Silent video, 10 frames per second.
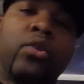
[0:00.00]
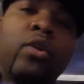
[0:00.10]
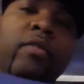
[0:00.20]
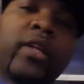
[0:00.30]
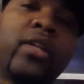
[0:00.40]

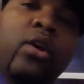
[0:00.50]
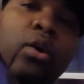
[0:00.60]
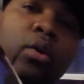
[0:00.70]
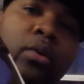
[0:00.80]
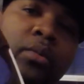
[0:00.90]
you already
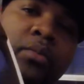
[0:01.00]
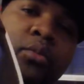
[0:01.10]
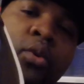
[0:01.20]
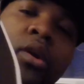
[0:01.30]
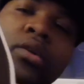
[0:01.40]
know,
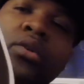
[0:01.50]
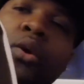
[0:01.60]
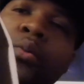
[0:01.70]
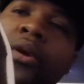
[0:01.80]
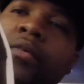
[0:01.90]
or
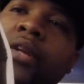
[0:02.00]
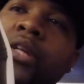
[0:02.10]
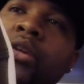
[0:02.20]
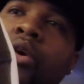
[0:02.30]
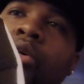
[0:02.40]
we
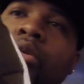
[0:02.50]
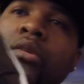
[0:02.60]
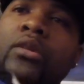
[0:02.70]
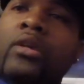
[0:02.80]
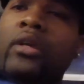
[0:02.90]
already
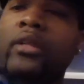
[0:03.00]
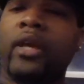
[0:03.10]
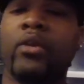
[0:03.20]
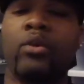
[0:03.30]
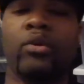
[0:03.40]
know
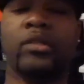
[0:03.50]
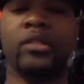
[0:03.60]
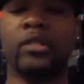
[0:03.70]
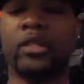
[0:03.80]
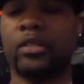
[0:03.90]
that
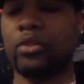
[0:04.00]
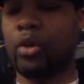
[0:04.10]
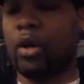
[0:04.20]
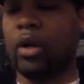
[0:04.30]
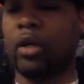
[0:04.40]
this is just
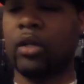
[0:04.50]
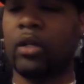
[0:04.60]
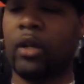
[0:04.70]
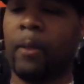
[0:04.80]
a